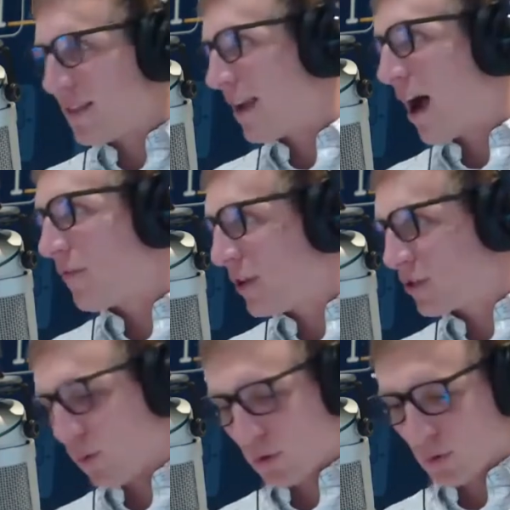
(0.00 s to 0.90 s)
the obvious,
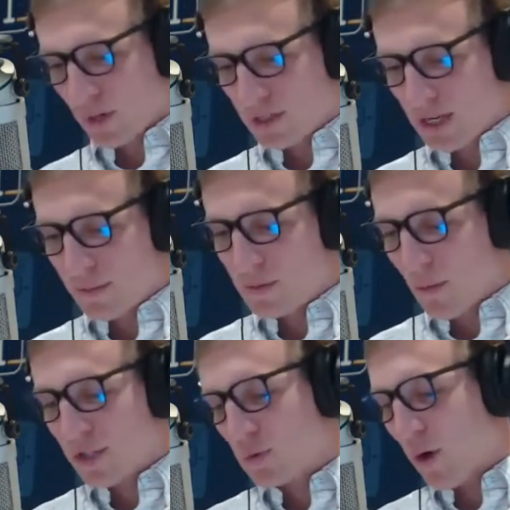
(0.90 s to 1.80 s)
your three teams,
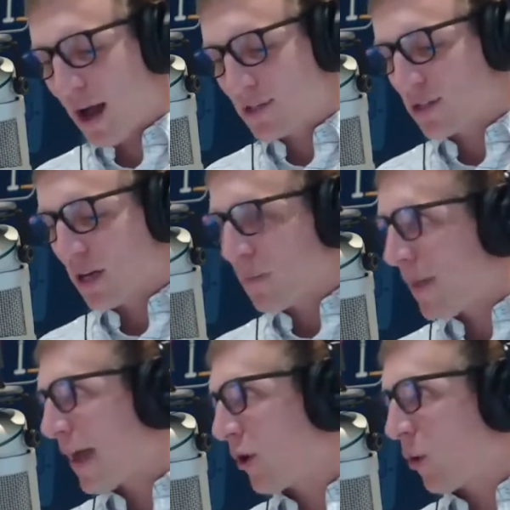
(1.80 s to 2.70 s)
must watch,
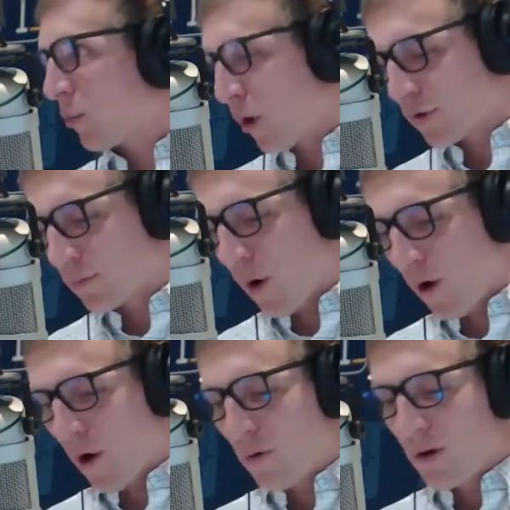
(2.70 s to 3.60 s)
backyard brawl
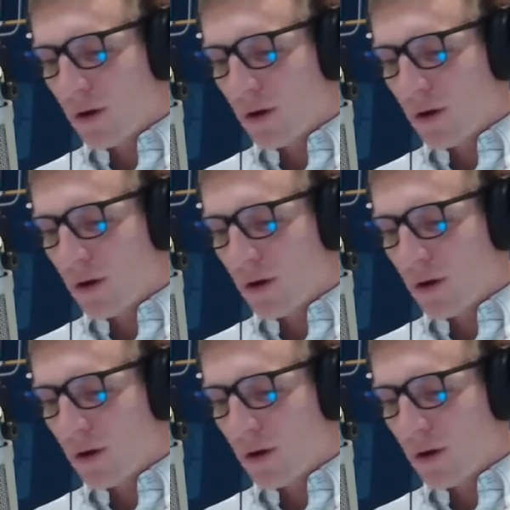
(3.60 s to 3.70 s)
tomorrow,